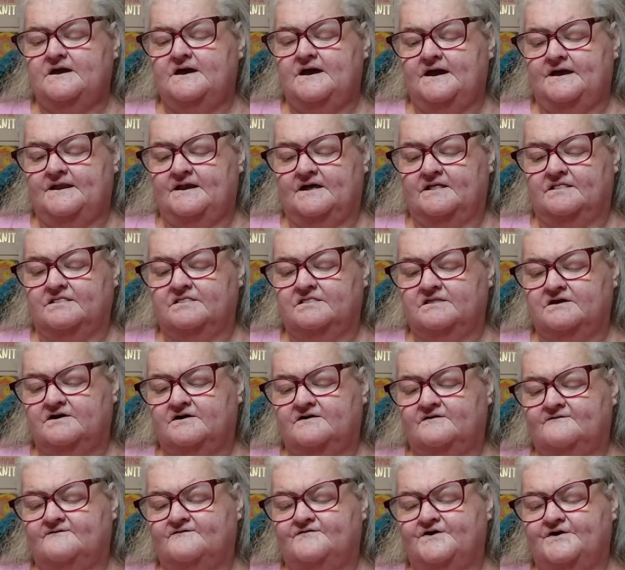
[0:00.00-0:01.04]
And I
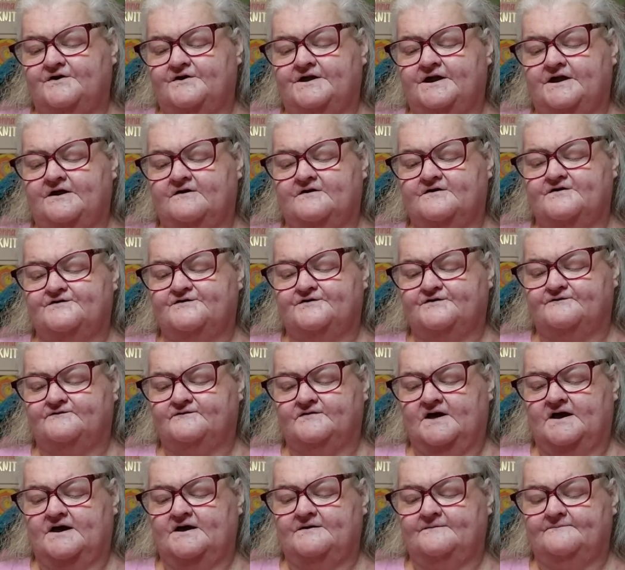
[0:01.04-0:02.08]
love their carrot
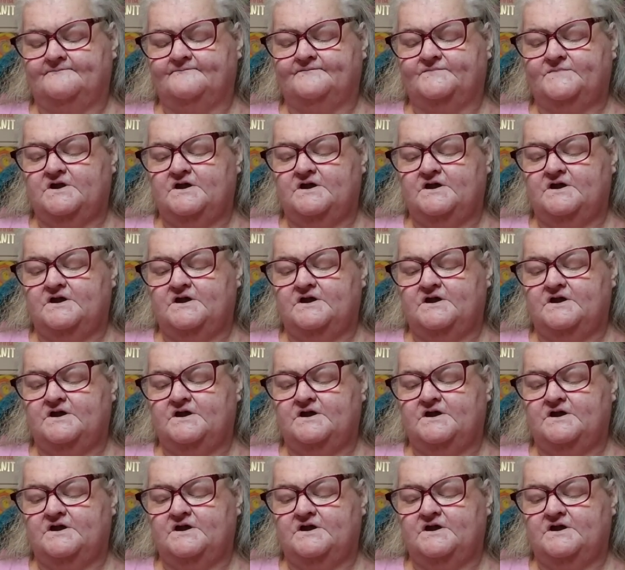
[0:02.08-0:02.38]
souffle.